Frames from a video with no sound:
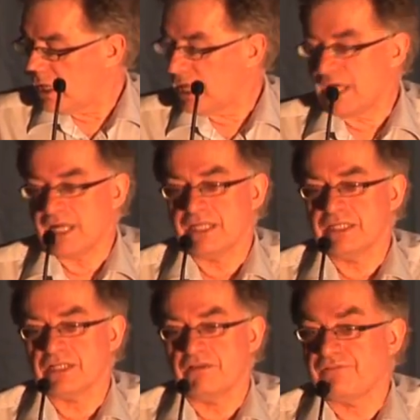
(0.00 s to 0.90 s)

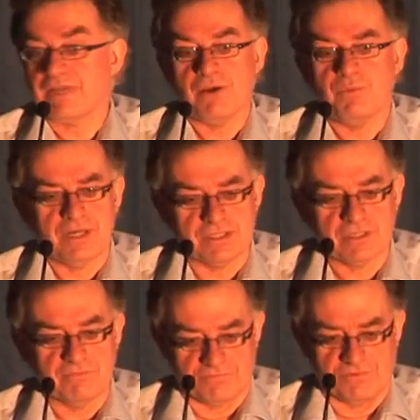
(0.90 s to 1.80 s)
and forget where it's
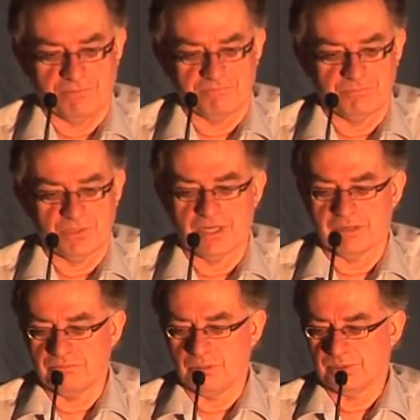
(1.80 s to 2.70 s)
come from, but then
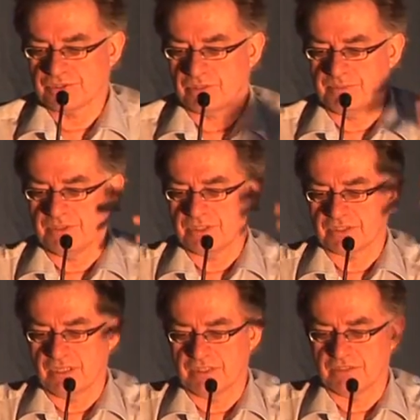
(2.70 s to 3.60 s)
it bubbles up in this
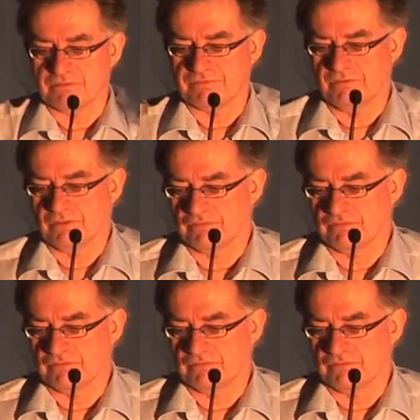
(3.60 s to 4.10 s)
kind of